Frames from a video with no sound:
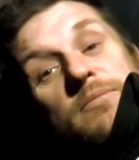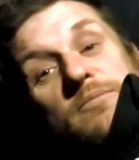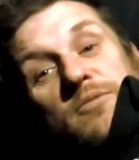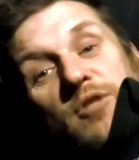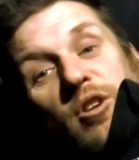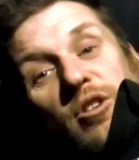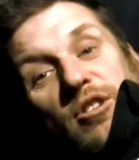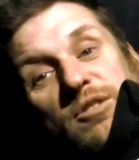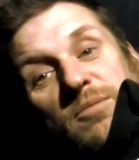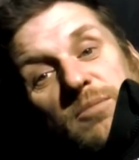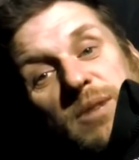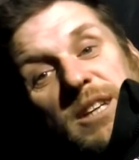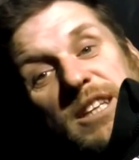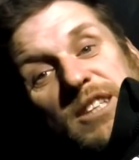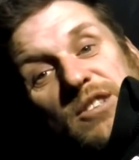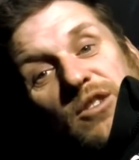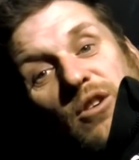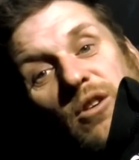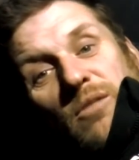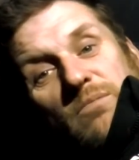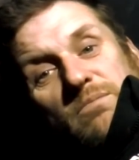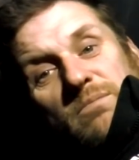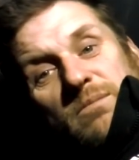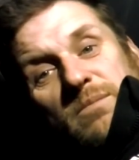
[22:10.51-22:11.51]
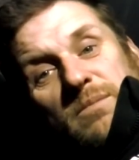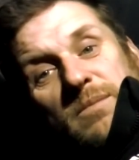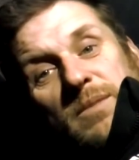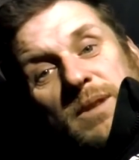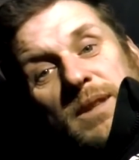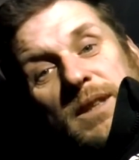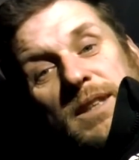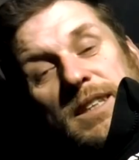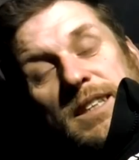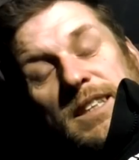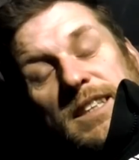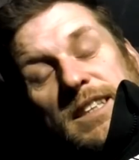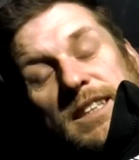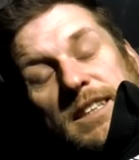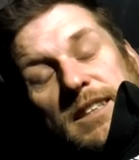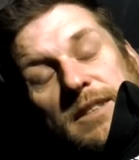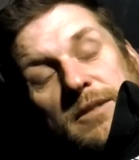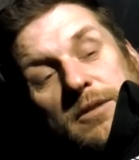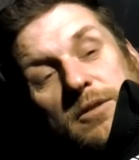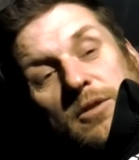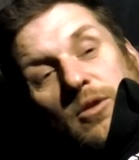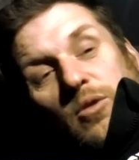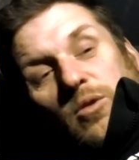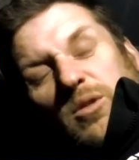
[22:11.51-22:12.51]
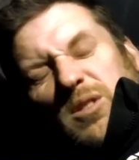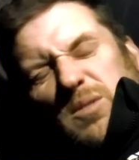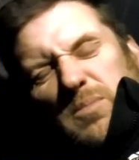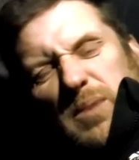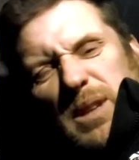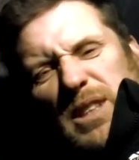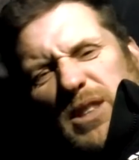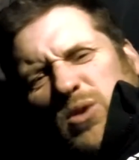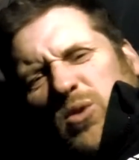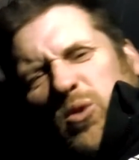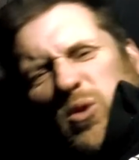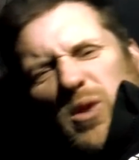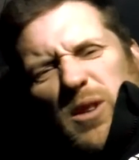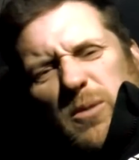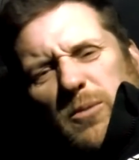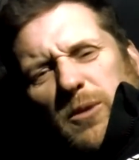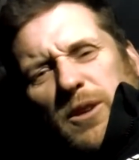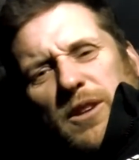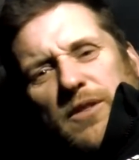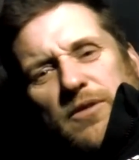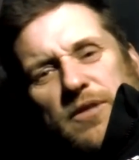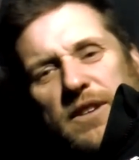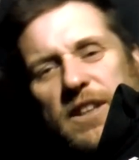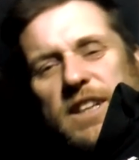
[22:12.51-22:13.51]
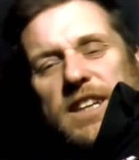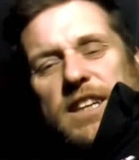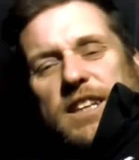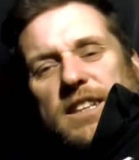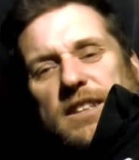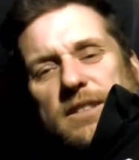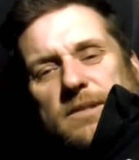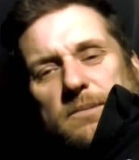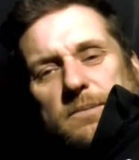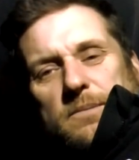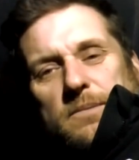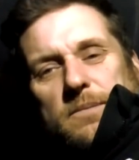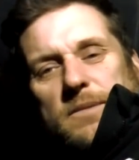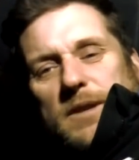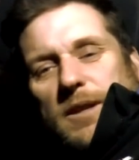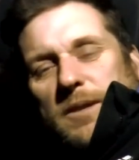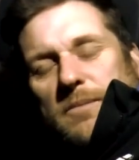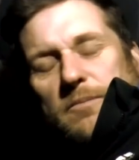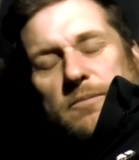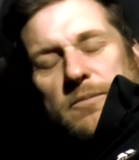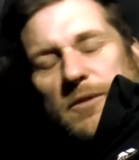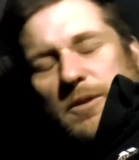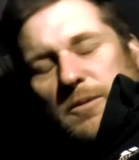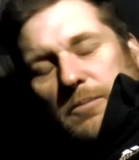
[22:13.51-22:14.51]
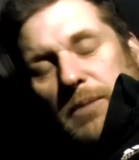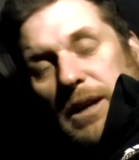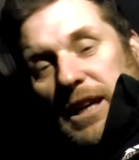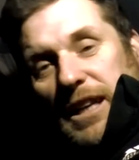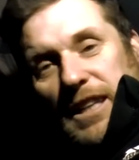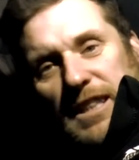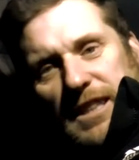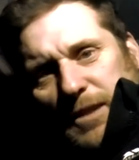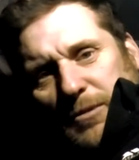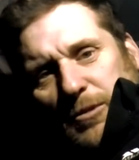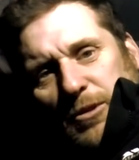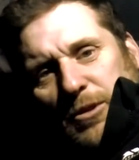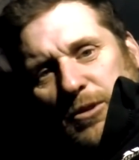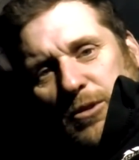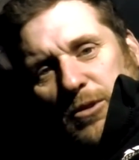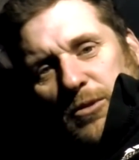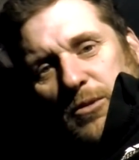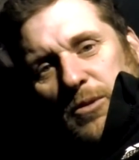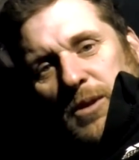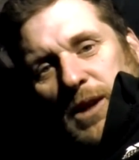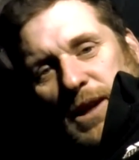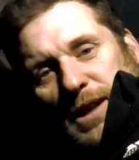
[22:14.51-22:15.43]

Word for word: Nice to meet Tom. Always a bit daunting when you're thinking um, you're meeting someone who,